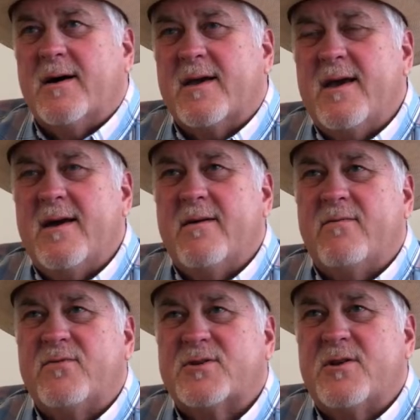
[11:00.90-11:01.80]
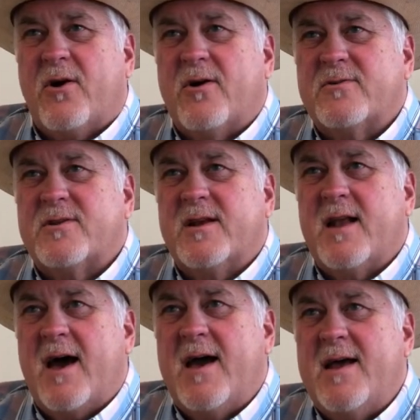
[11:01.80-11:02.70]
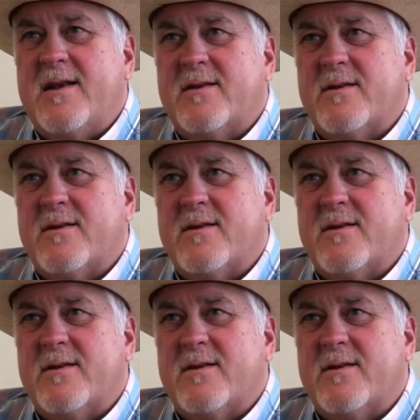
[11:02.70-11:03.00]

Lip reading: give stars tonight.